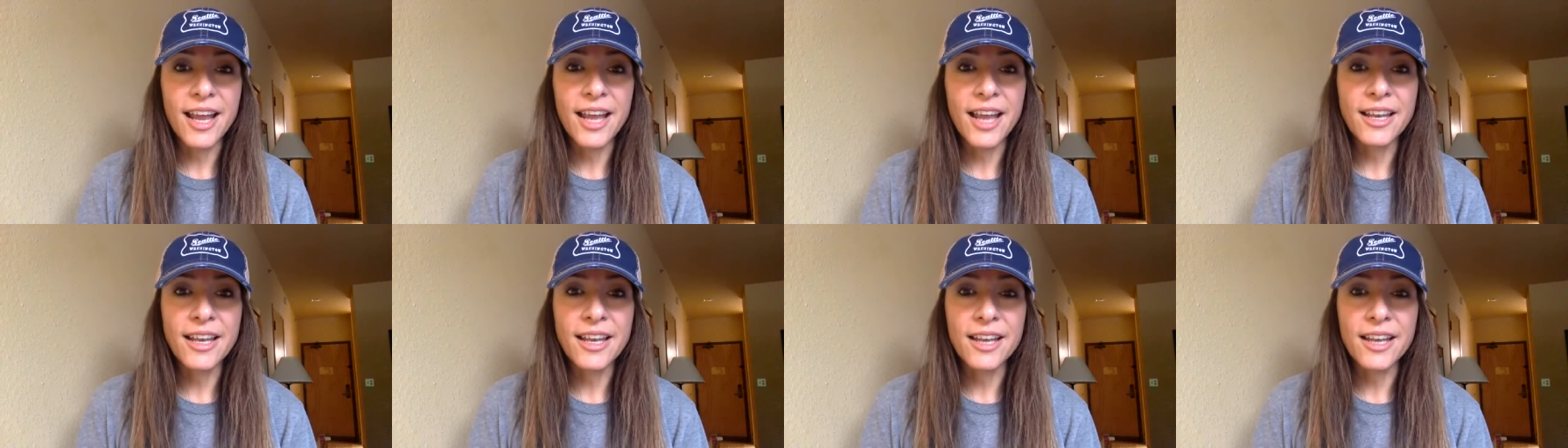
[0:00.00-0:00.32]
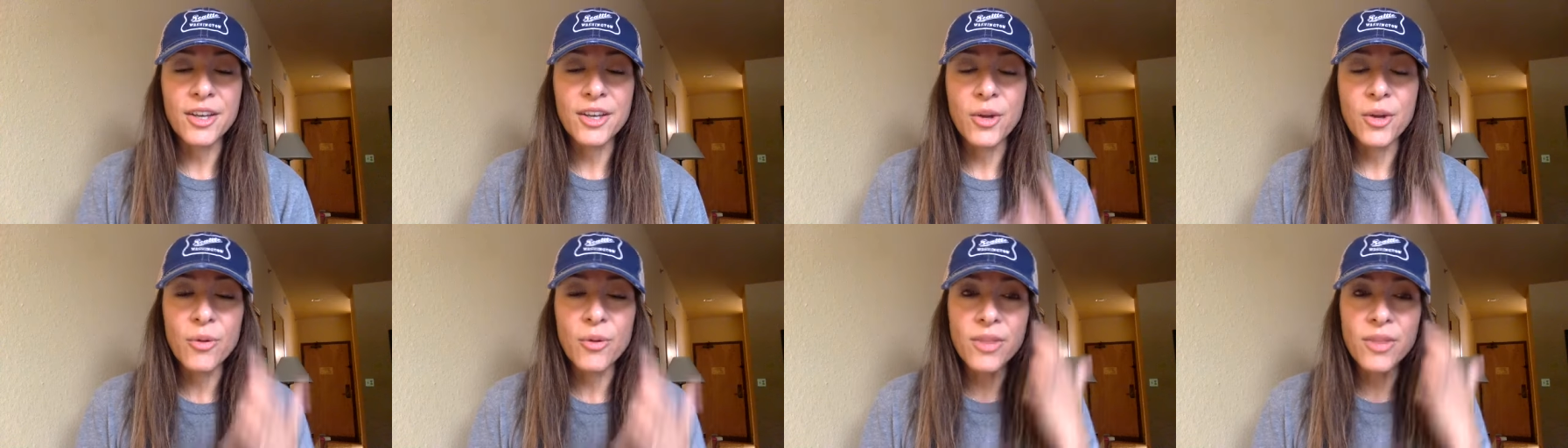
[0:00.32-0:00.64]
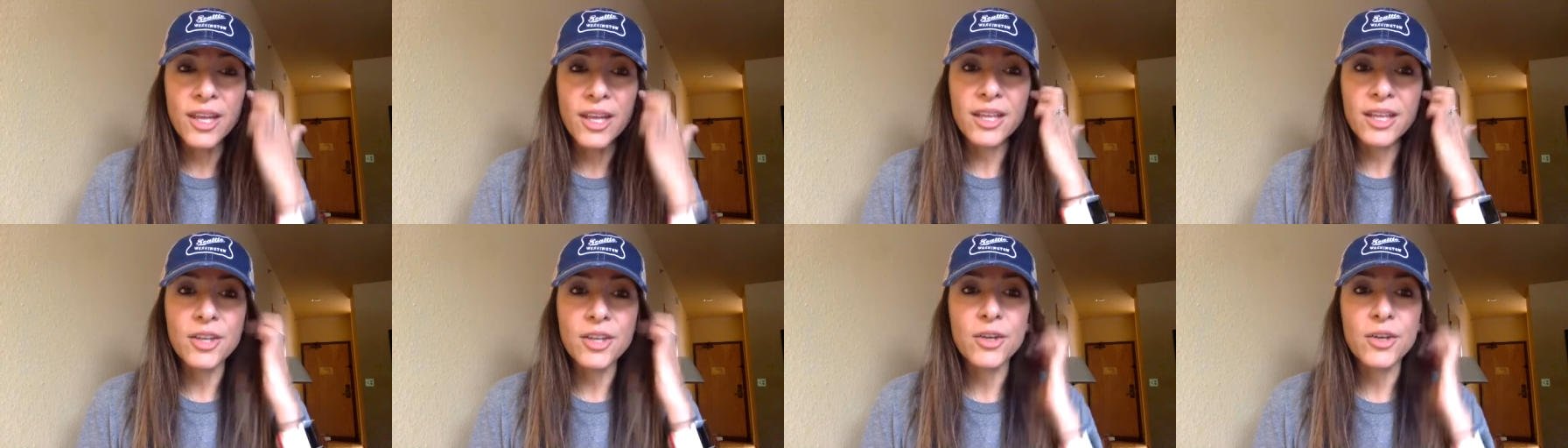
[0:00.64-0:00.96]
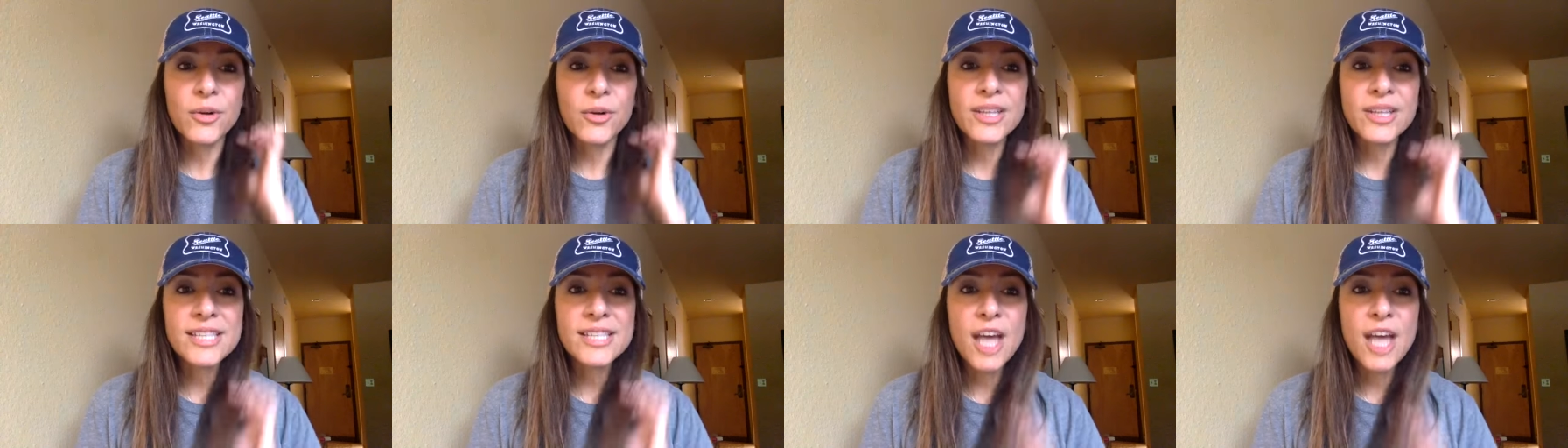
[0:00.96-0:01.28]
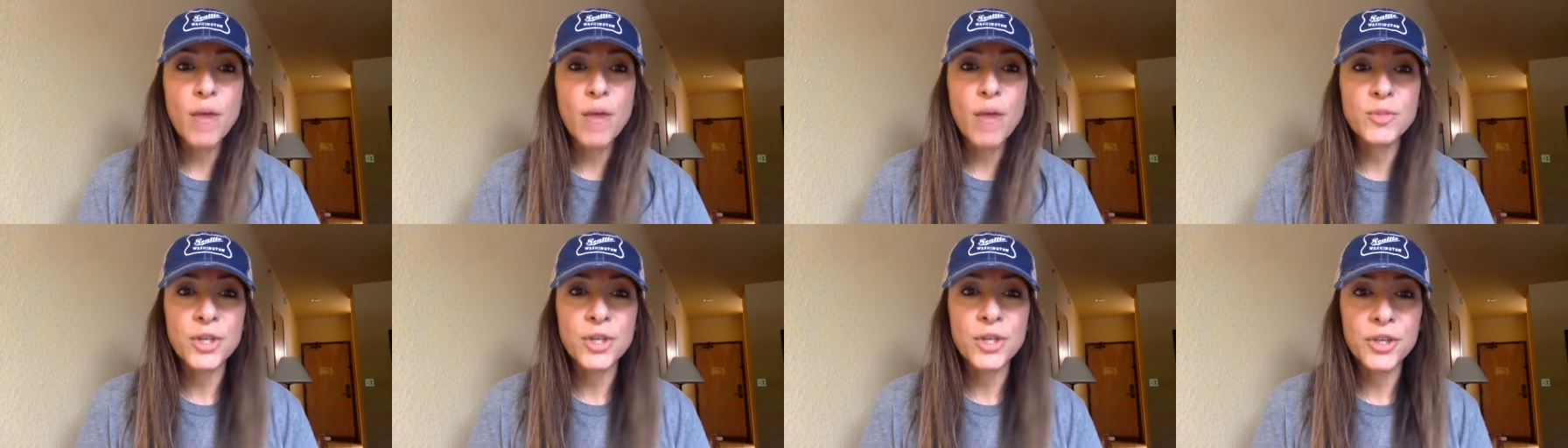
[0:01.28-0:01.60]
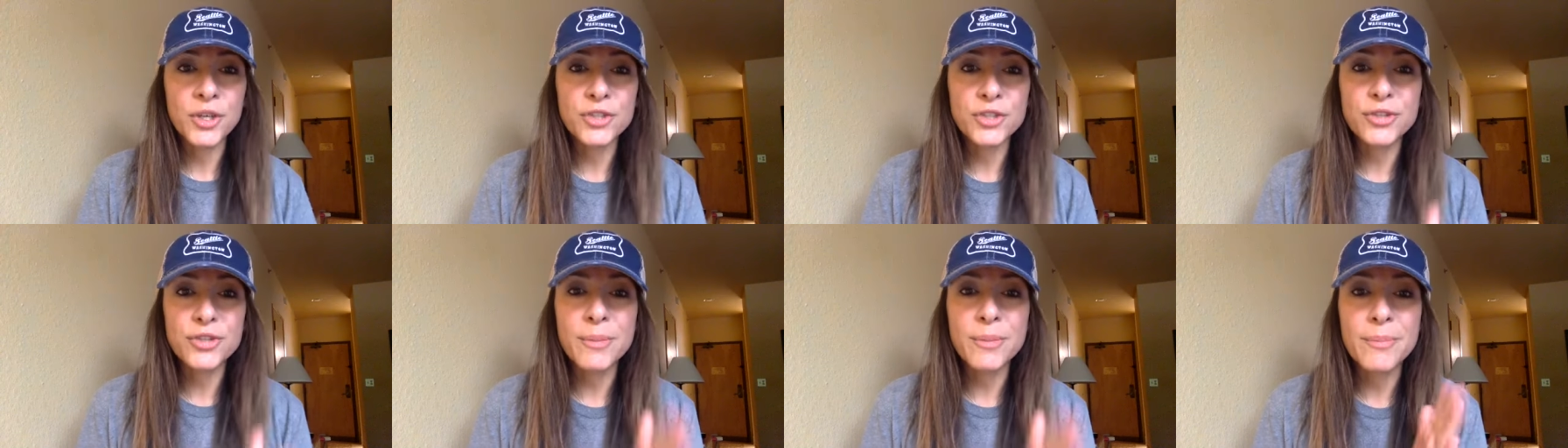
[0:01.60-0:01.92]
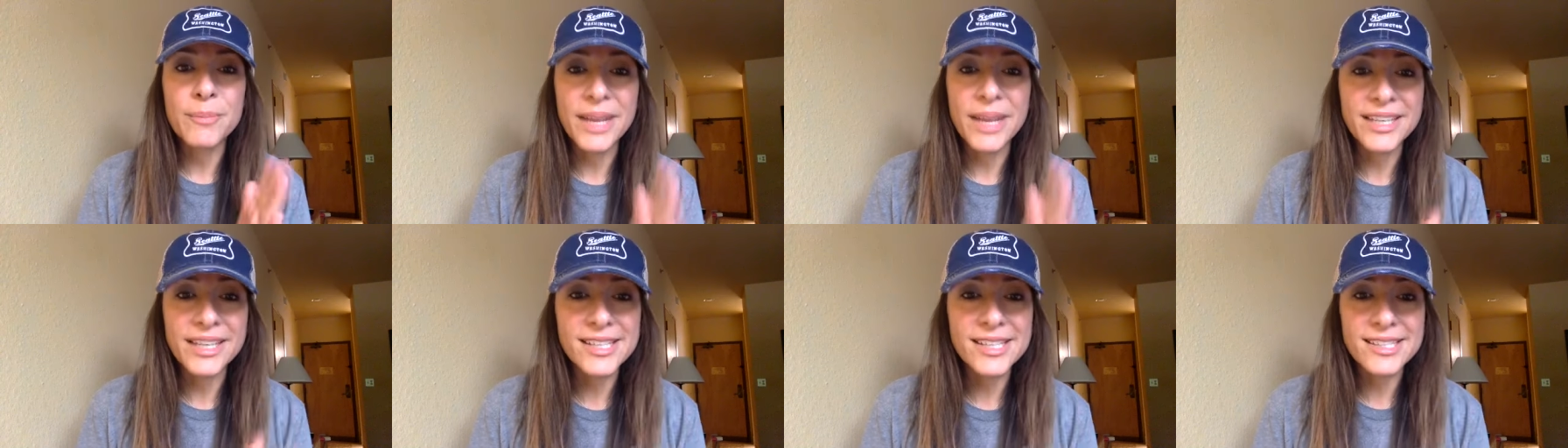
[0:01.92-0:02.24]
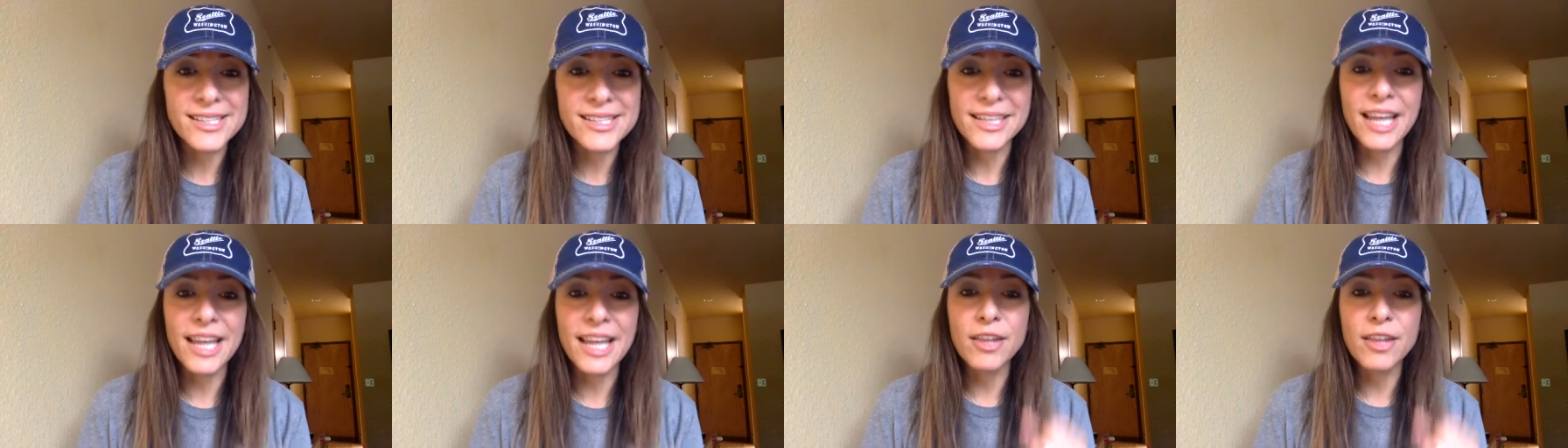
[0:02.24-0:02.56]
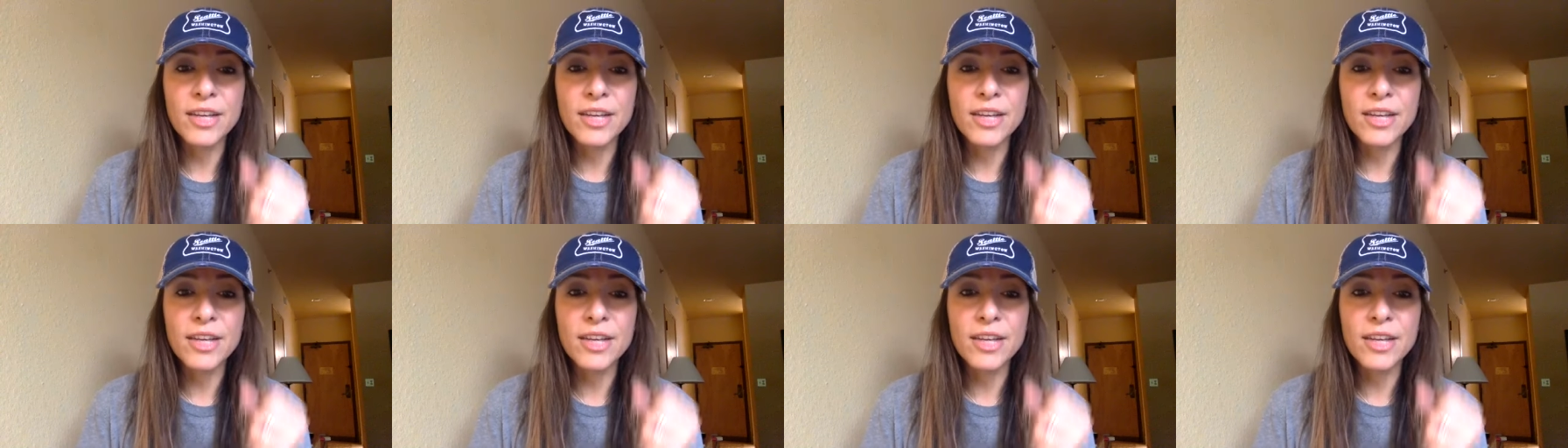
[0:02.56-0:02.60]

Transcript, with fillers: and i know that you know it's helped her tremendously i